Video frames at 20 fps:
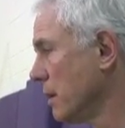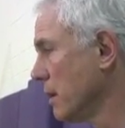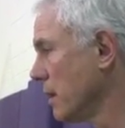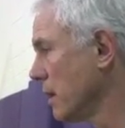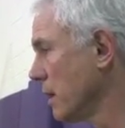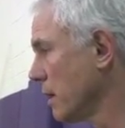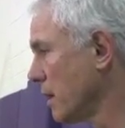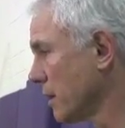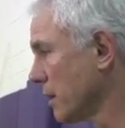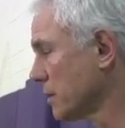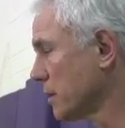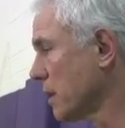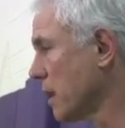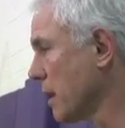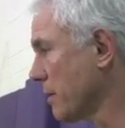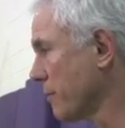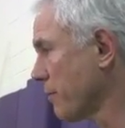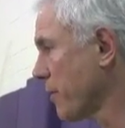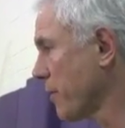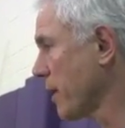on a
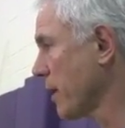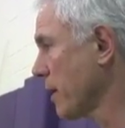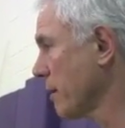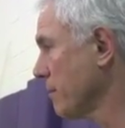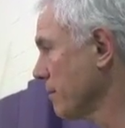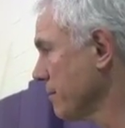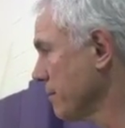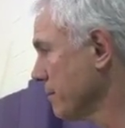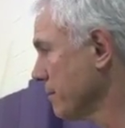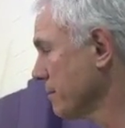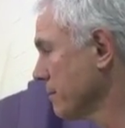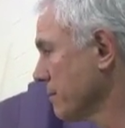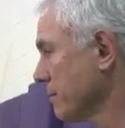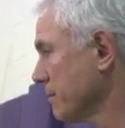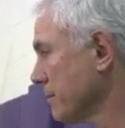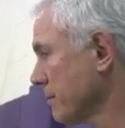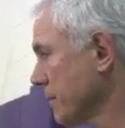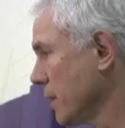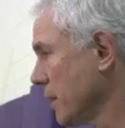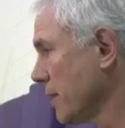time frame
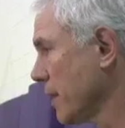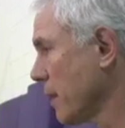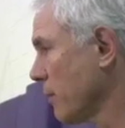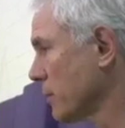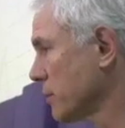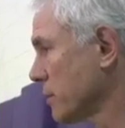that